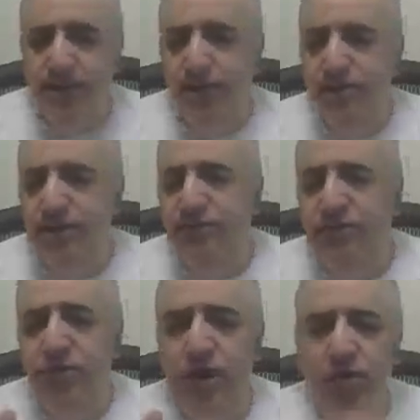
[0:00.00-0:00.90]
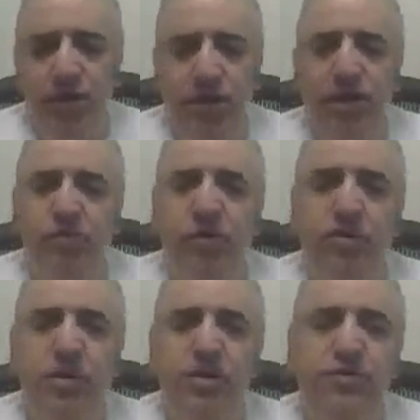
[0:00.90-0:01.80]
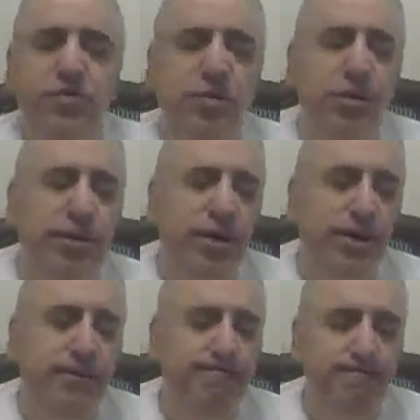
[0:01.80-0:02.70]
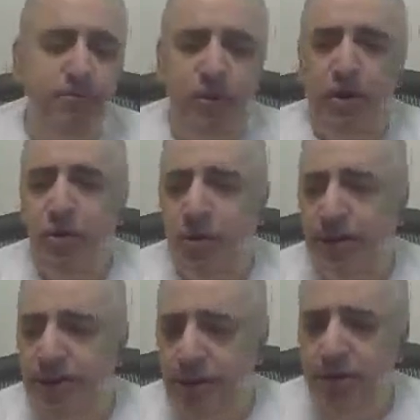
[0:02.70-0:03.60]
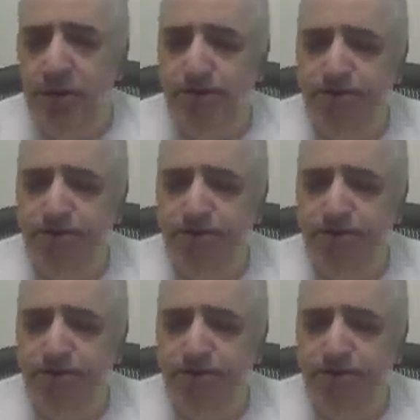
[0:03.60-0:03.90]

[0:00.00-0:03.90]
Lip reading: this video. I want to thank you very much for your attention.